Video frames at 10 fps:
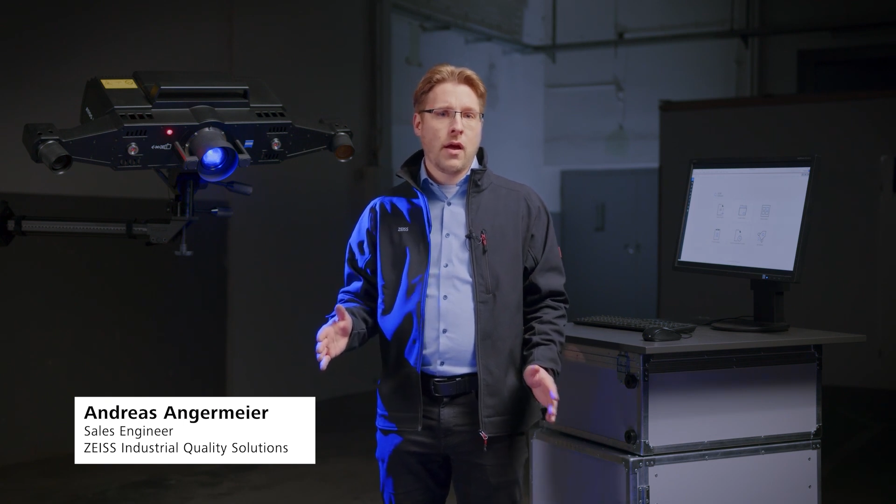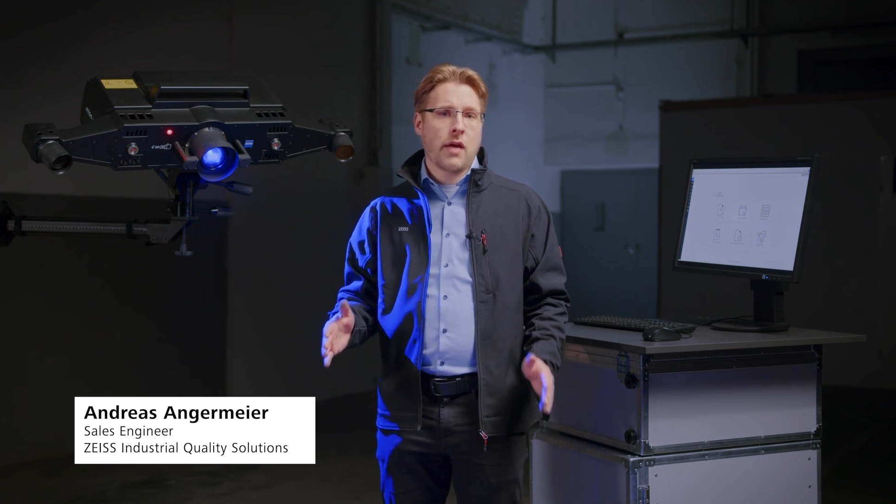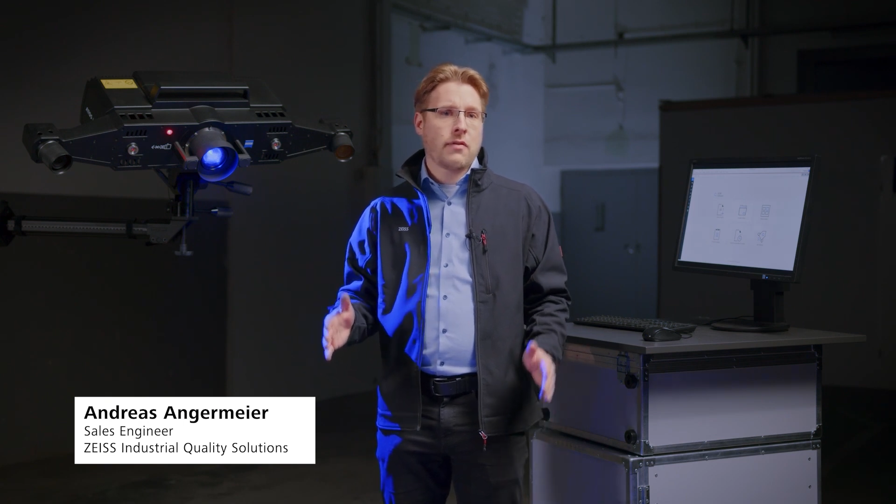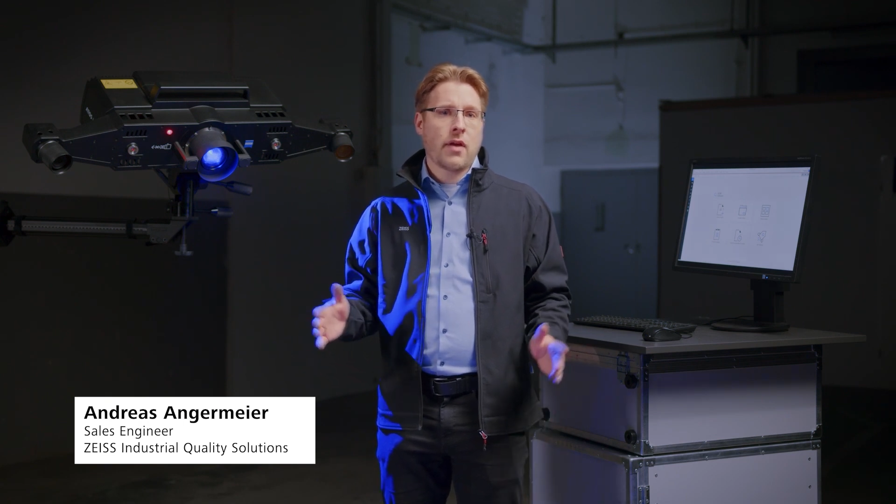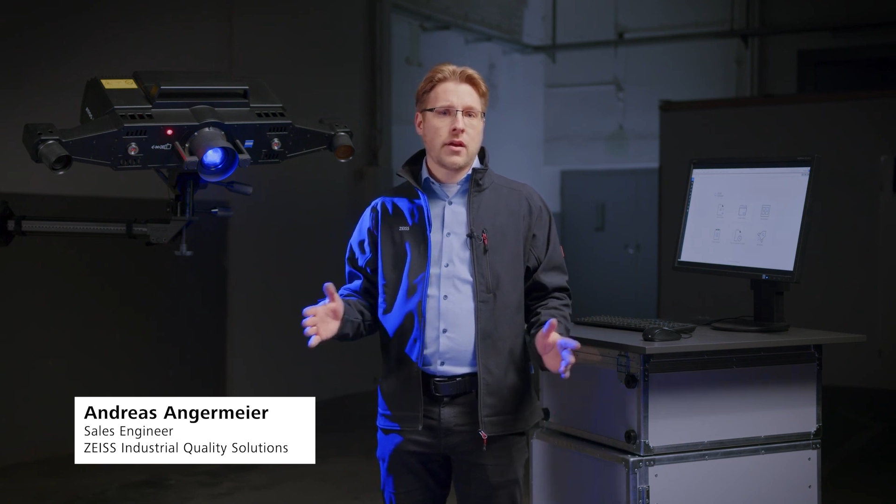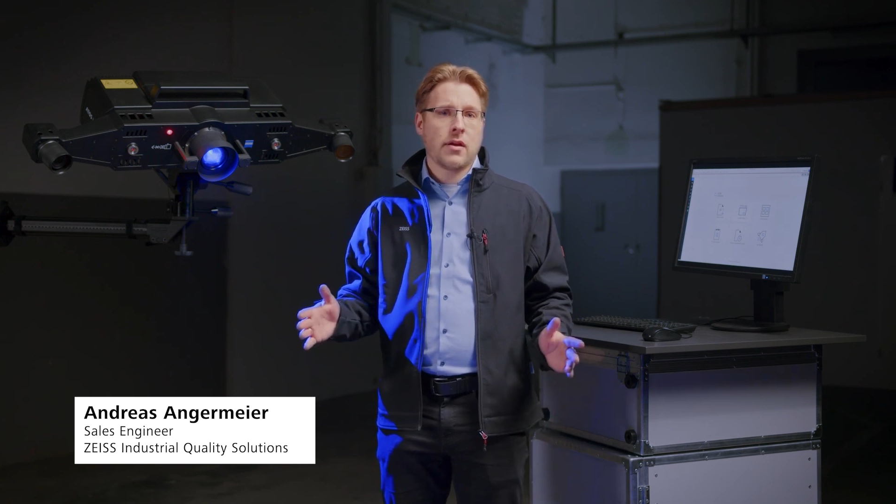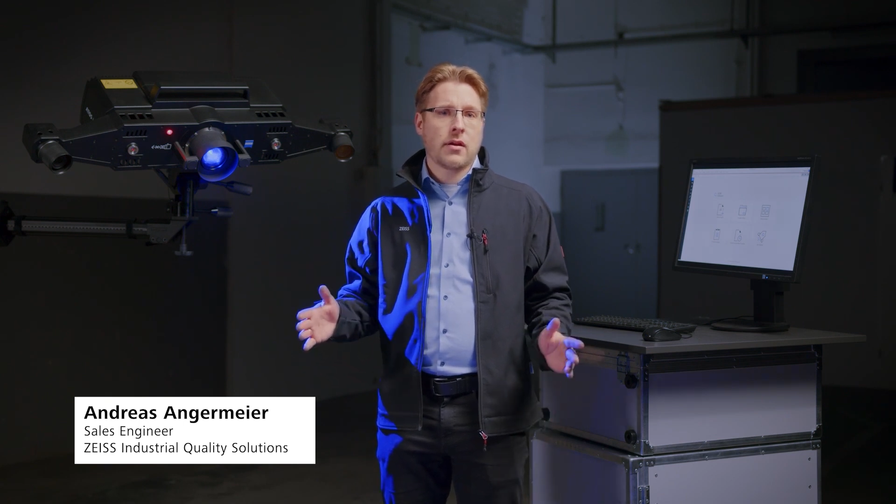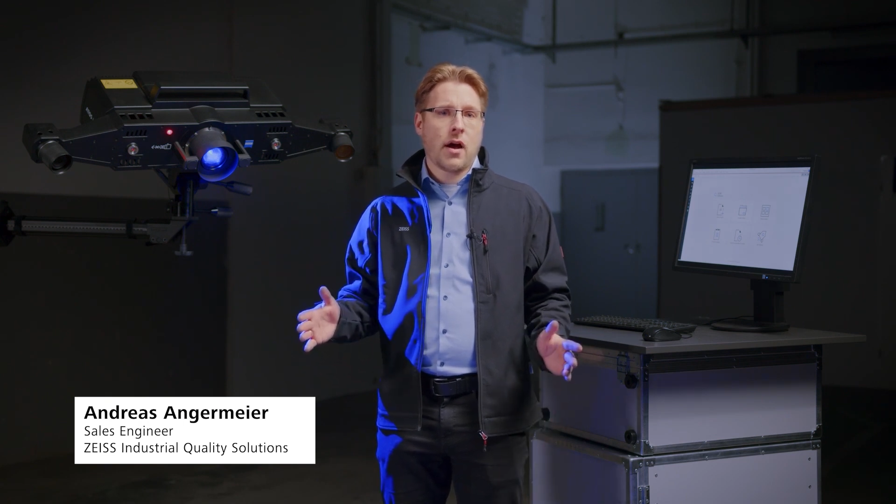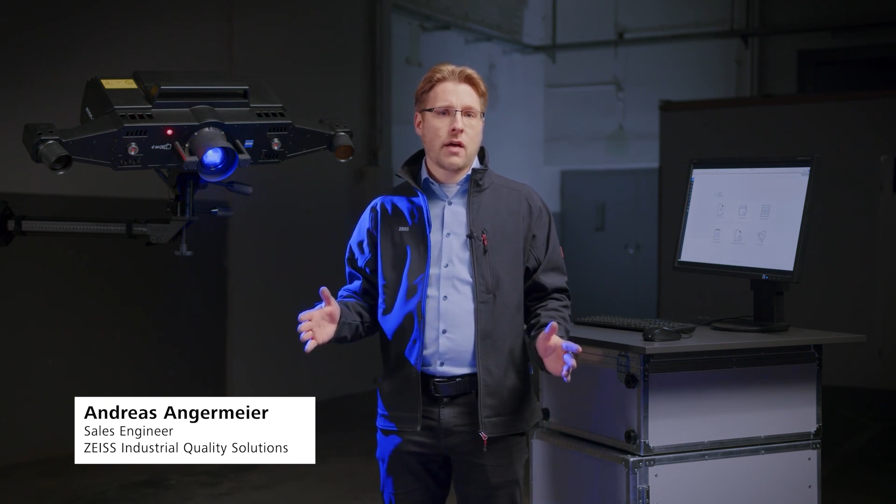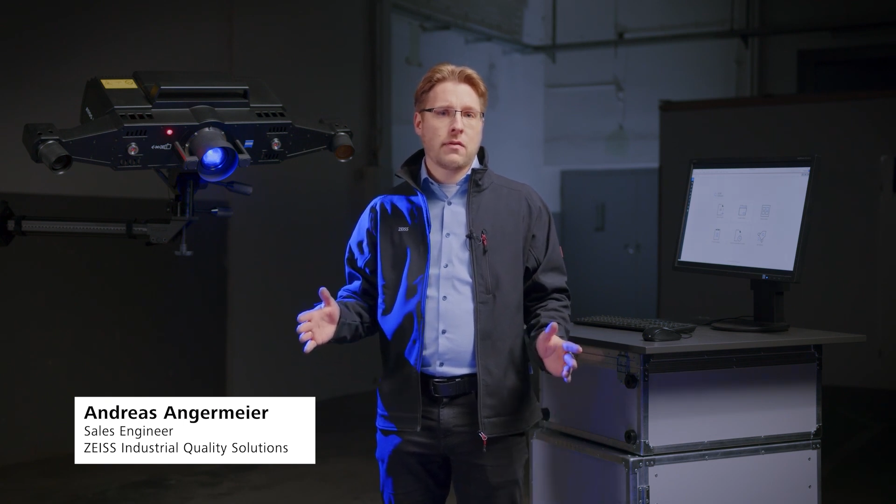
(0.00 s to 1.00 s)
I studied
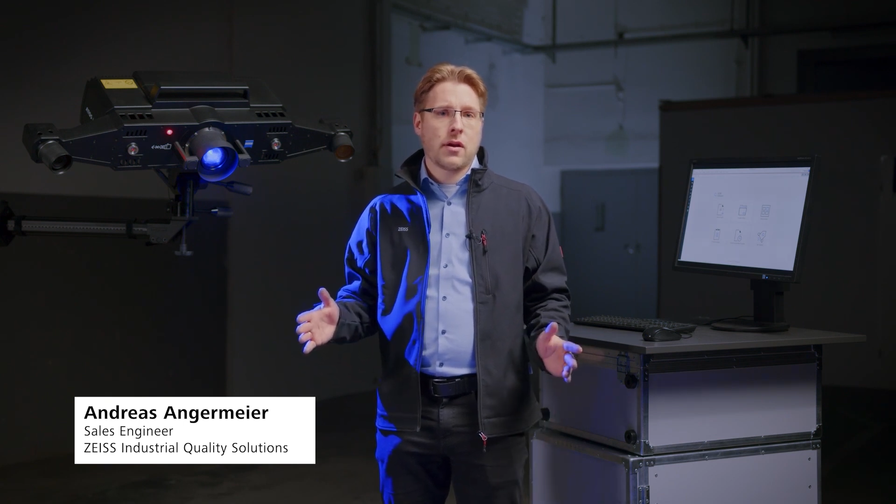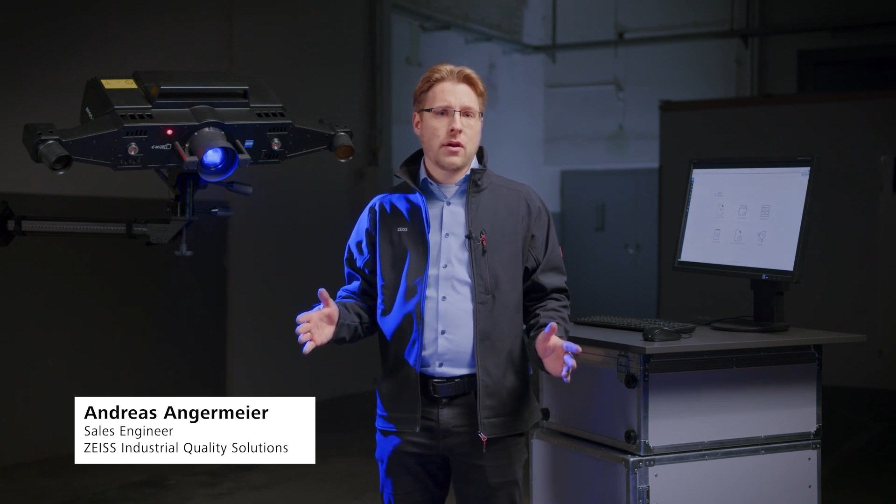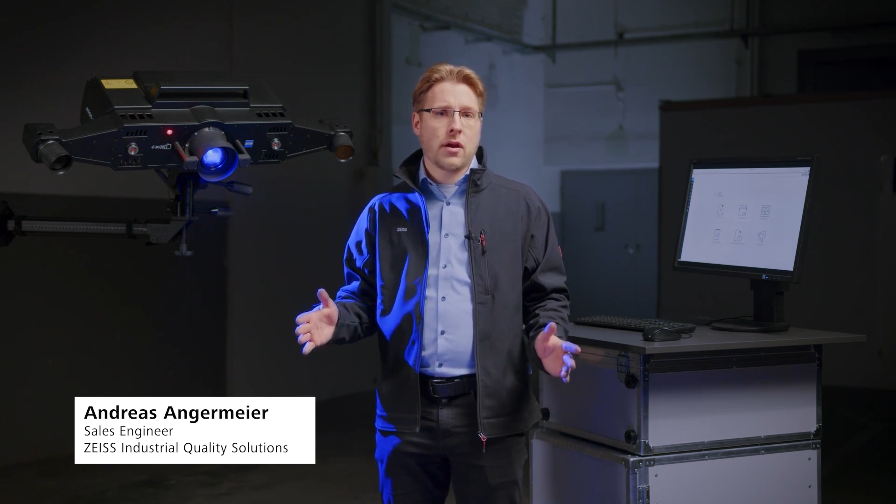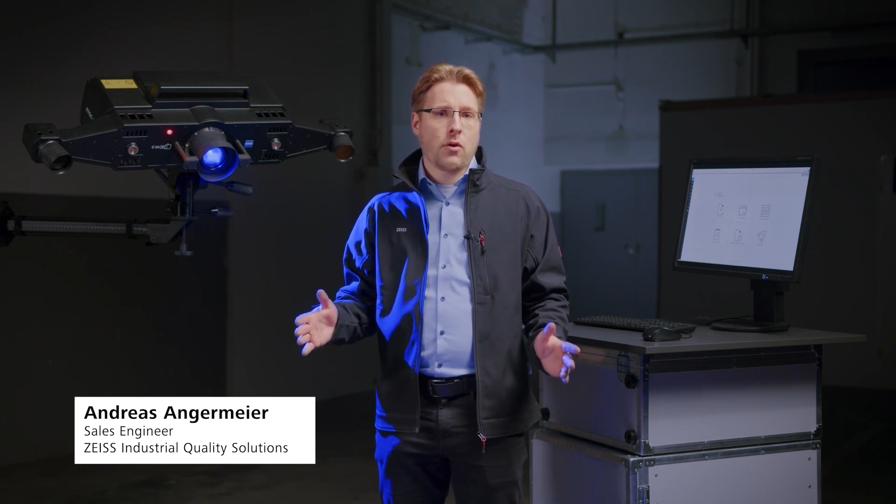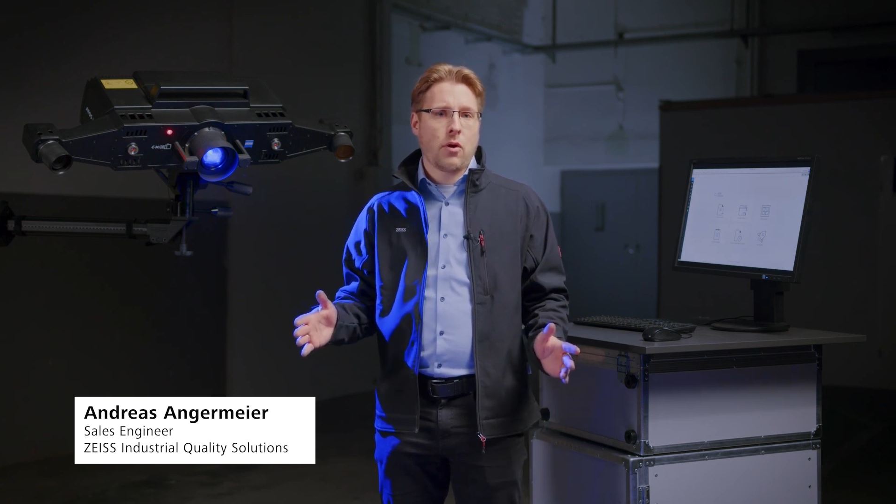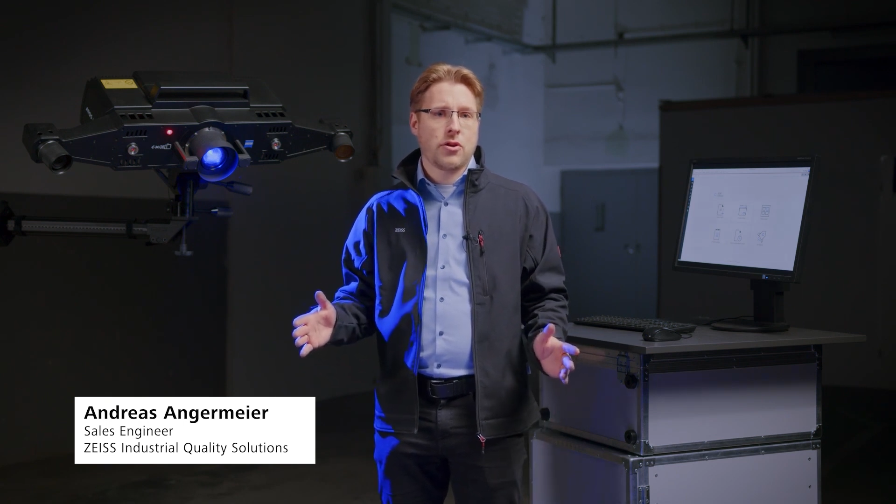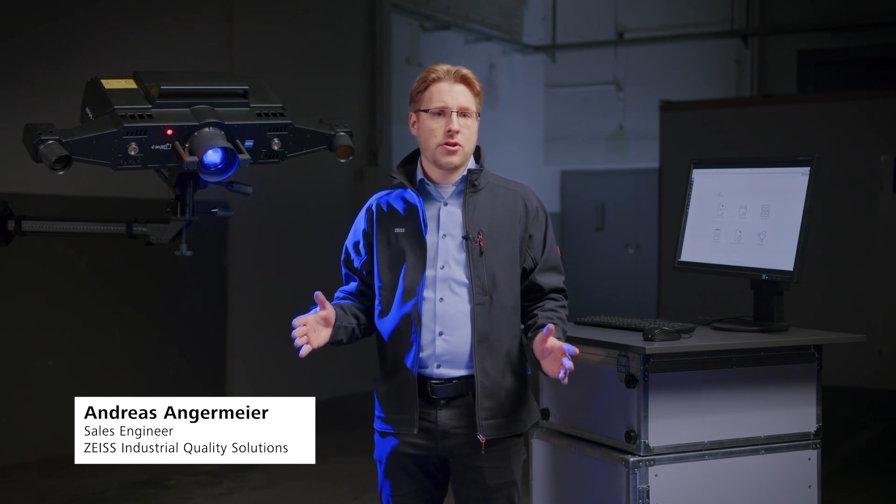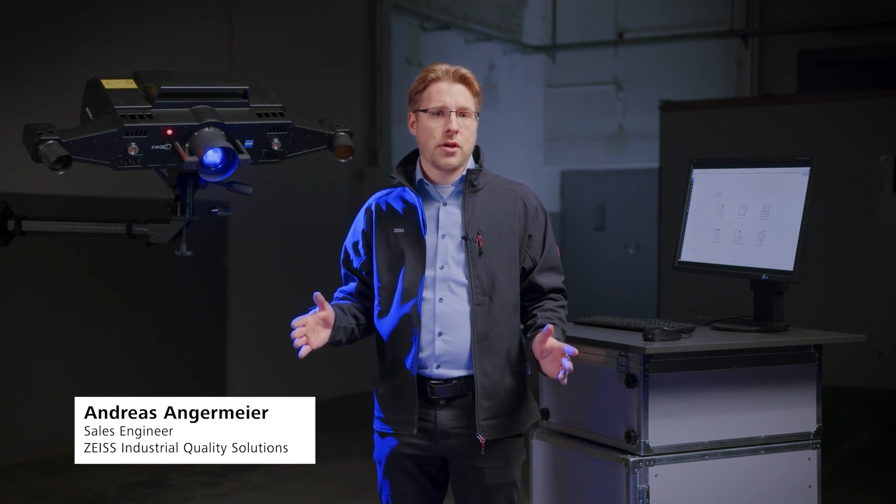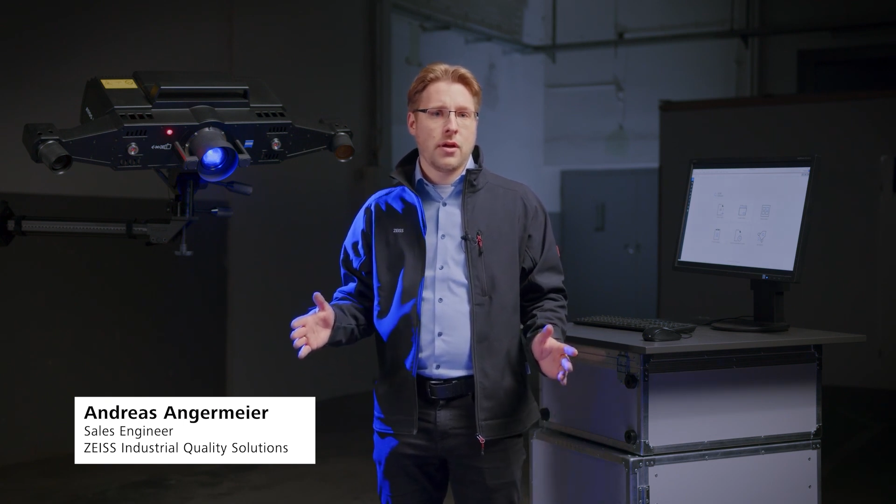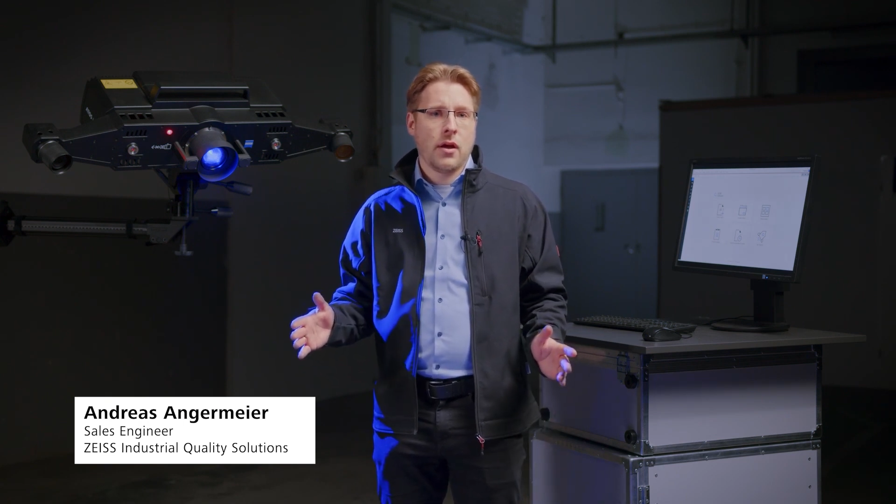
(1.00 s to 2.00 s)
casting
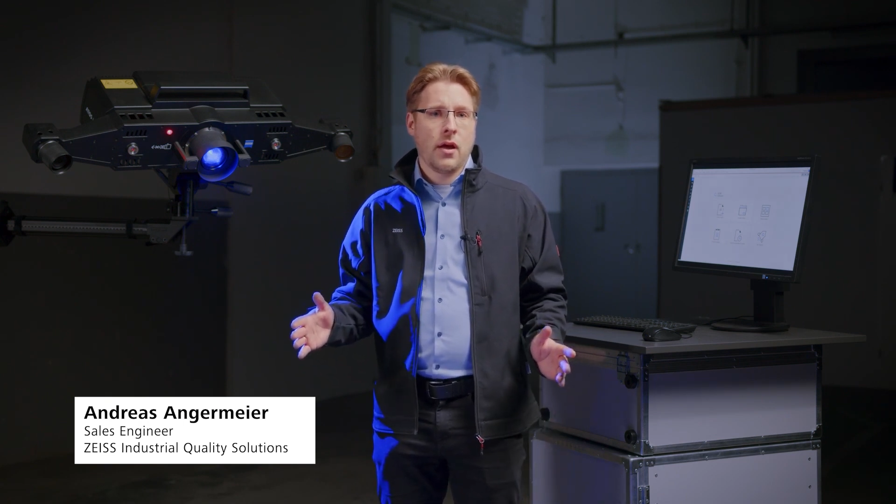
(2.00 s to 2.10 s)
technology